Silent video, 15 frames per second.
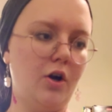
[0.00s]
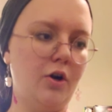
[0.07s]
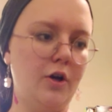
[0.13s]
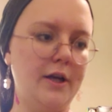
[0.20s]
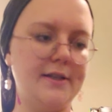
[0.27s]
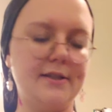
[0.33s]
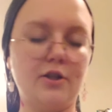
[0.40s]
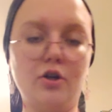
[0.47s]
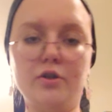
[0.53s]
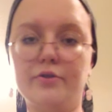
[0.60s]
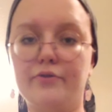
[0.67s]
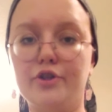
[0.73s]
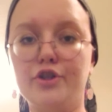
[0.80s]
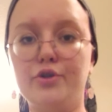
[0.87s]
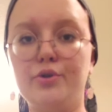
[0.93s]
it's called
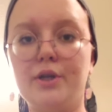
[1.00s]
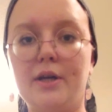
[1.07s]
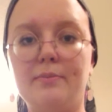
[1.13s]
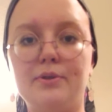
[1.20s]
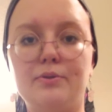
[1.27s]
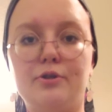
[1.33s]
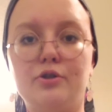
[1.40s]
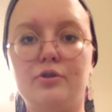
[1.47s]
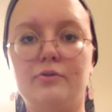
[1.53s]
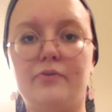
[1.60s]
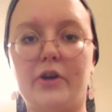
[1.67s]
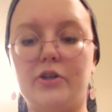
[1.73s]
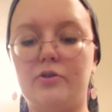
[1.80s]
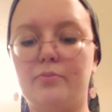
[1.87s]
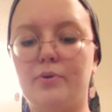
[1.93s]
for 2 tablespoons
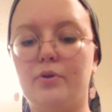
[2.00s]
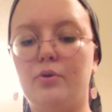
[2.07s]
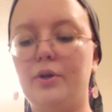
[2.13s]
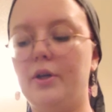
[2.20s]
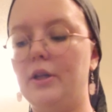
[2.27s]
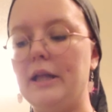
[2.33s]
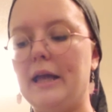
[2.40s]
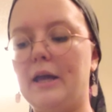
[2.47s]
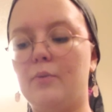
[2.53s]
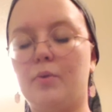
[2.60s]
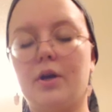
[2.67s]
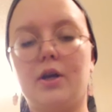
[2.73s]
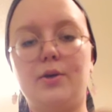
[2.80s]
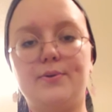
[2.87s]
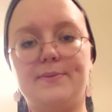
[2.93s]
vegetable oil, and we're
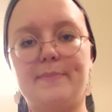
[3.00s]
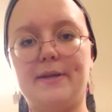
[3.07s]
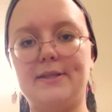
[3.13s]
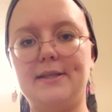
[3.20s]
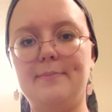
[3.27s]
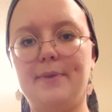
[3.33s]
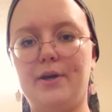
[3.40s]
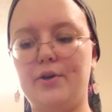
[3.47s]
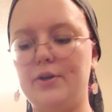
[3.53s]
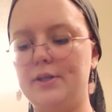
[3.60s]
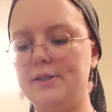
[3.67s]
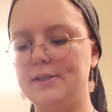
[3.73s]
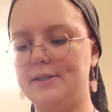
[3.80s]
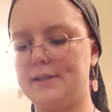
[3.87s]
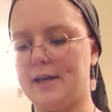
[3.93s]
going to use melted butter
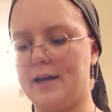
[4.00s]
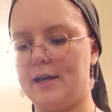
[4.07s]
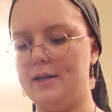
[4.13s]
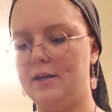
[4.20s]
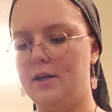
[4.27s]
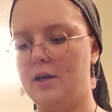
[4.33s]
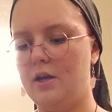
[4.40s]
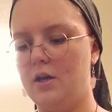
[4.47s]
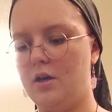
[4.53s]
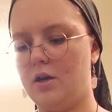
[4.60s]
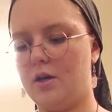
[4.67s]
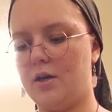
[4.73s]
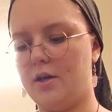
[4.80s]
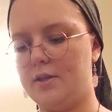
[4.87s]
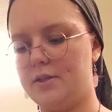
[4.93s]
instead.
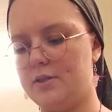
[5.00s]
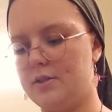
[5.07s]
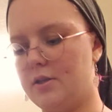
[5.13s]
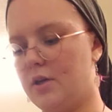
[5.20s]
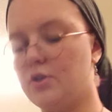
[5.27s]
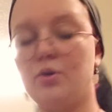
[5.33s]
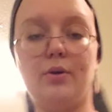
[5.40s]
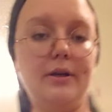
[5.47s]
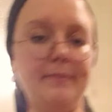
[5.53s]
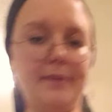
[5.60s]
This is not totally